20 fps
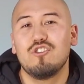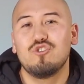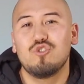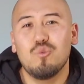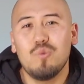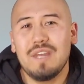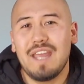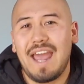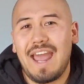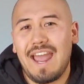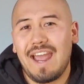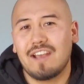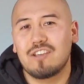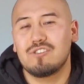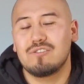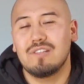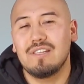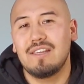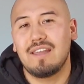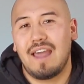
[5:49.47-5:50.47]
Do we
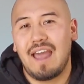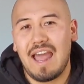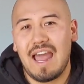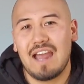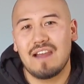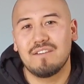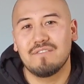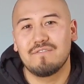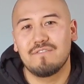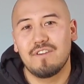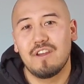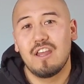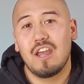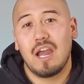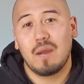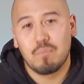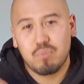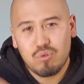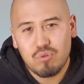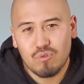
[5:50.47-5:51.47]
actually have
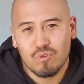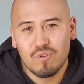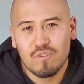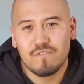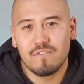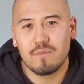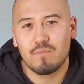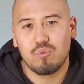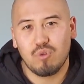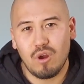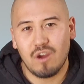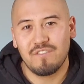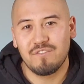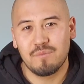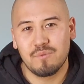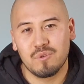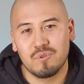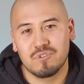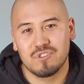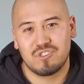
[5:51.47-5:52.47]
a proven
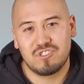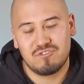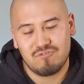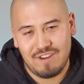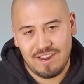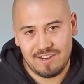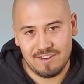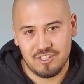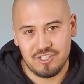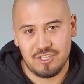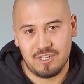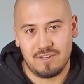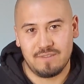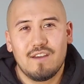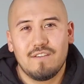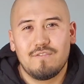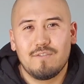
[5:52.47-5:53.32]
profitable strategy?